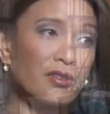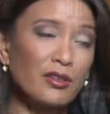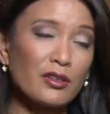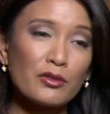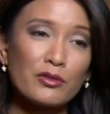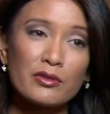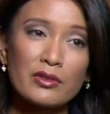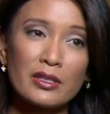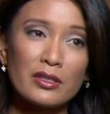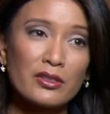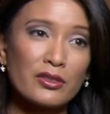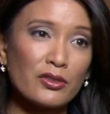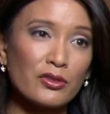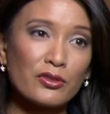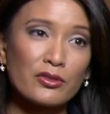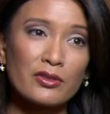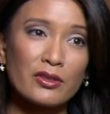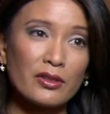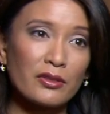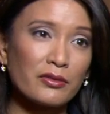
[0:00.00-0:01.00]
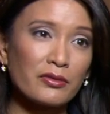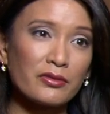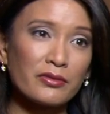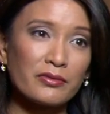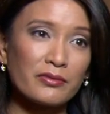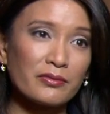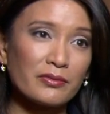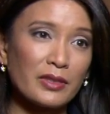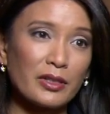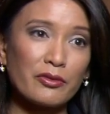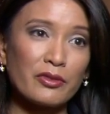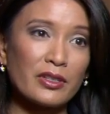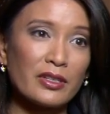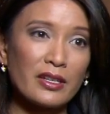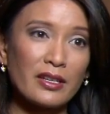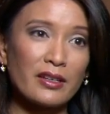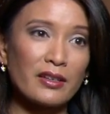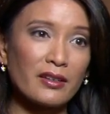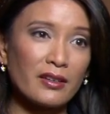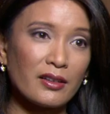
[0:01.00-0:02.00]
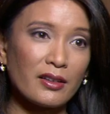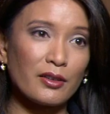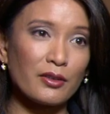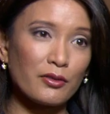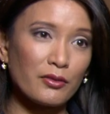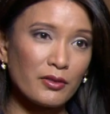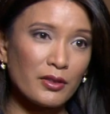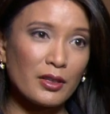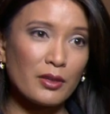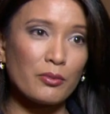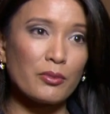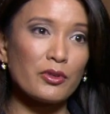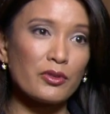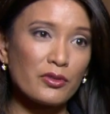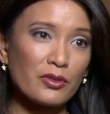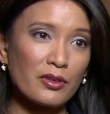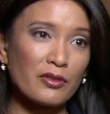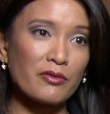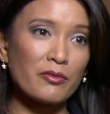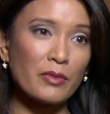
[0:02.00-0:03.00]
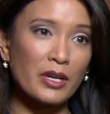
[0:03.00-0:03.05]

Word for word: that you said to yourself every day to kind of keep yourself